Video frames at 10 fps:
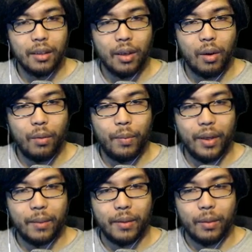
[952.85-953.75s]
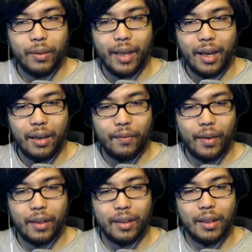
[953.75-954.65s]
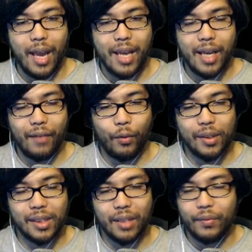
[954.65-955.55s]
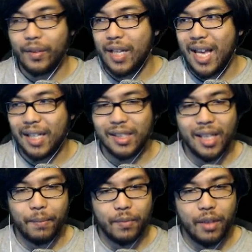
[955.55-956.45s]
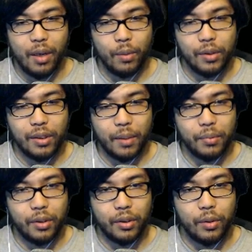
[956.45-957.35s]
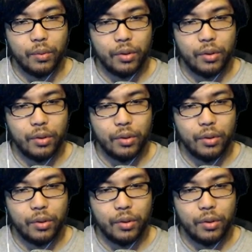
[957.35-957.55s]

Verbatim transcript: Oh baby, we have a AK-47, except no substitutes.